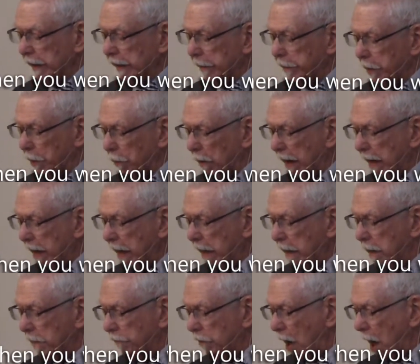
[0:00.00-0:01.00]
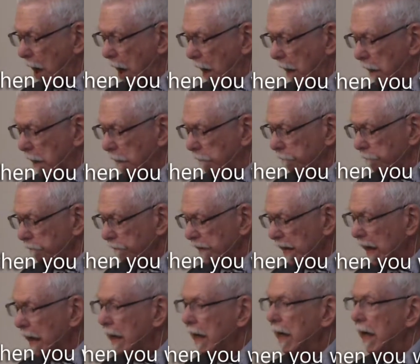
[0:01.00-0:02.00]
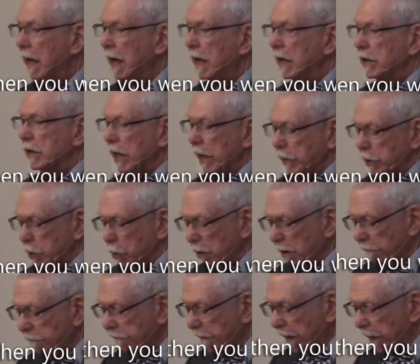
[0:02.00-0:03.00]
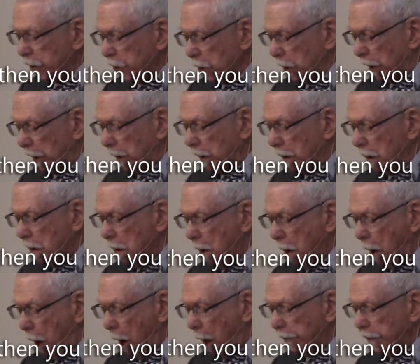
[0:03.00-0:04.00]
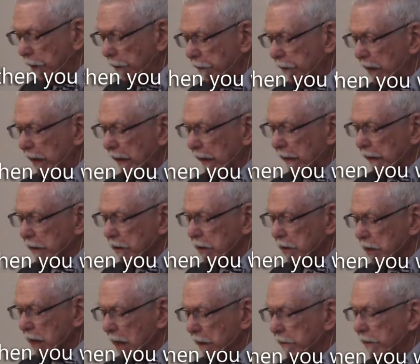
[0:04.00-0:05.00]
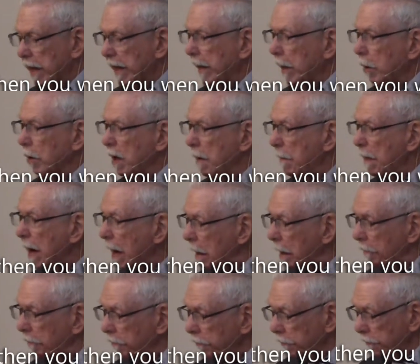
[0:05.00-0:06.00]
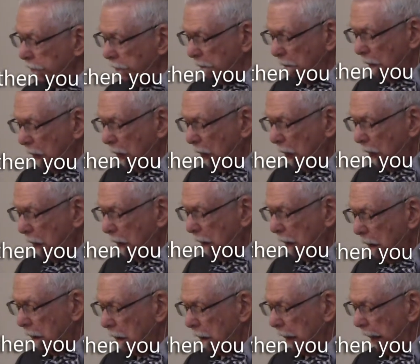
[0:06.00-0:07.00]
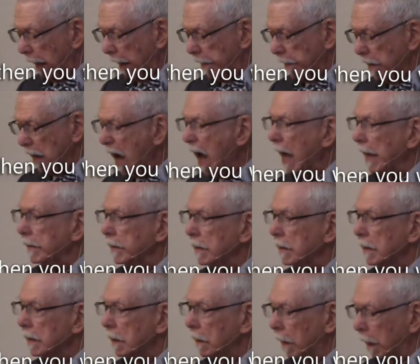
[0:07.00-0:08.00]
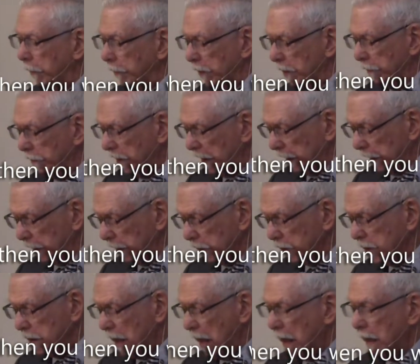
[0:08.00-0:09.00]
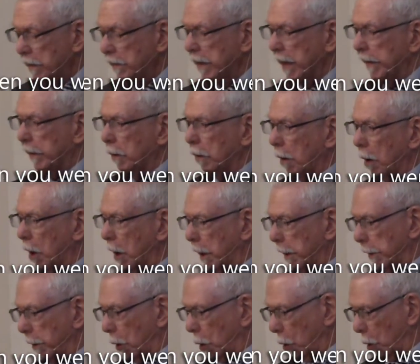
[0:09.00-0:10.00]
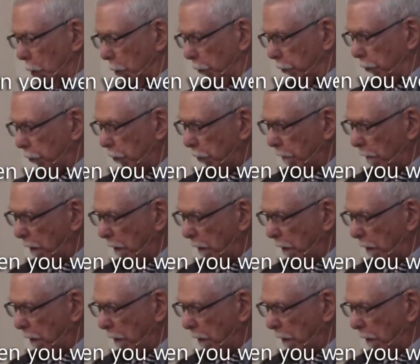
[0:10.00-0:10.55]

at the right hand of God. Set your affection on the things that are above, and not on the things that are on earth.